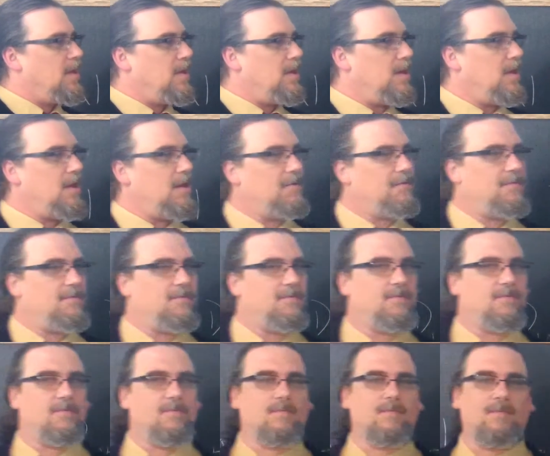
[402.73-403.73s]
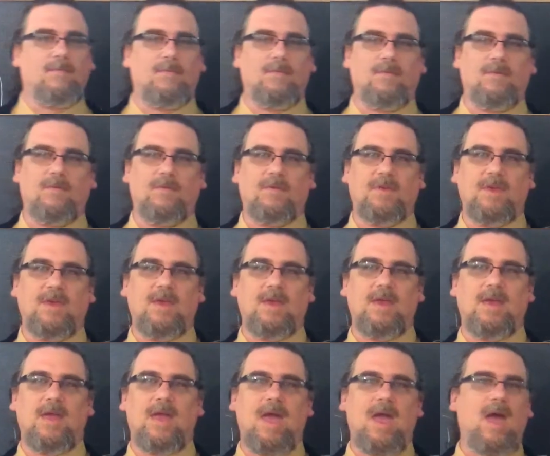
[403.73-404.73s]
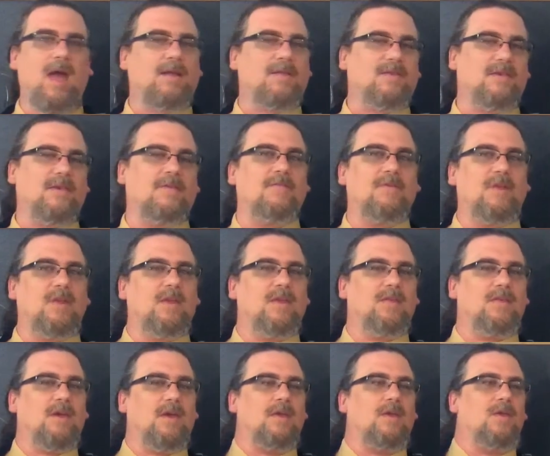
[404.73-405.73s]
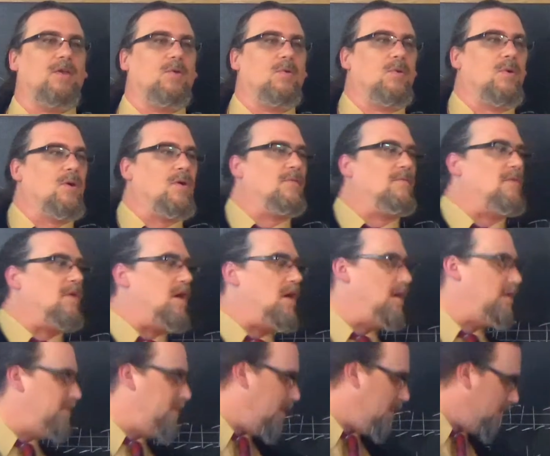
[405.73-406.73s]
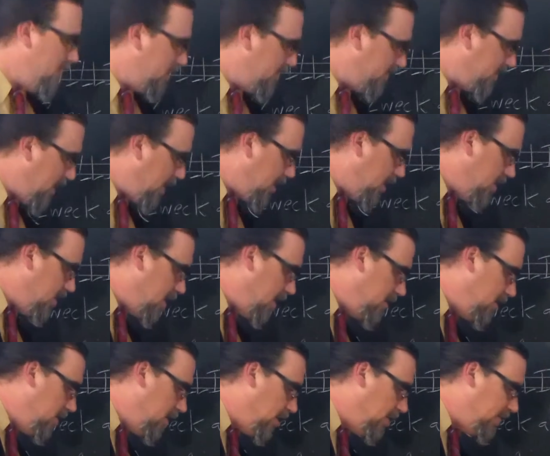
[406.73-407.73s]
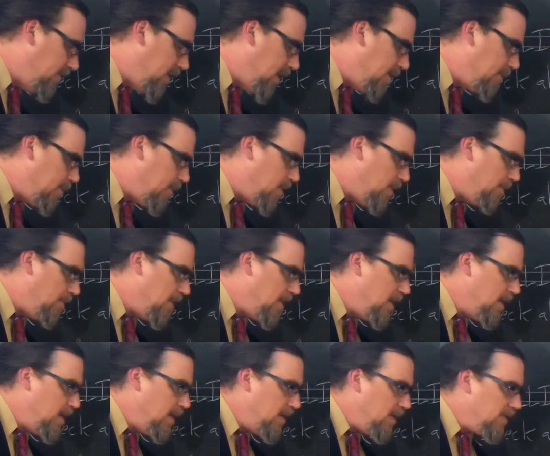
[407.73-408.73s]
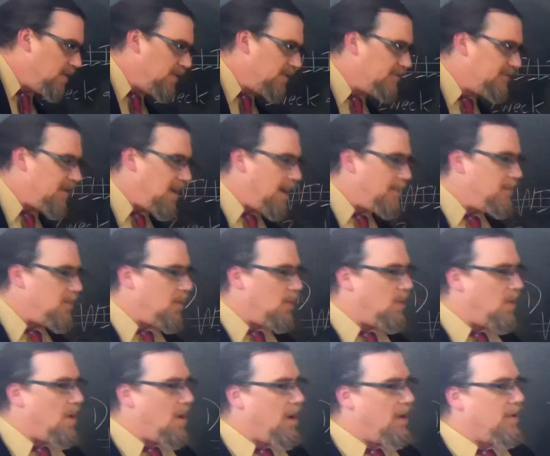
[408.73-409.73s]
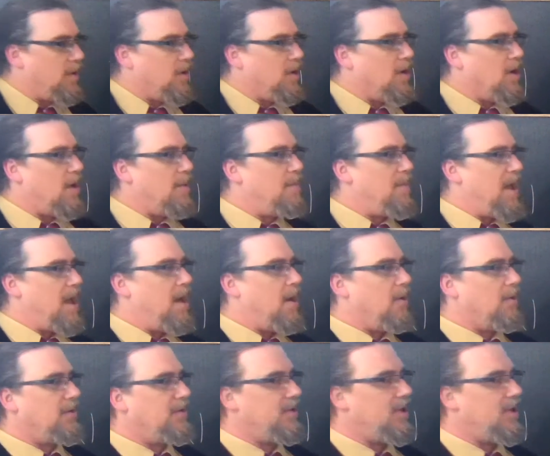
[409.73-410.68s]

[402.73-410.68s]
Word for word: If the activity that you were involved in, let's take another example, this time no longer about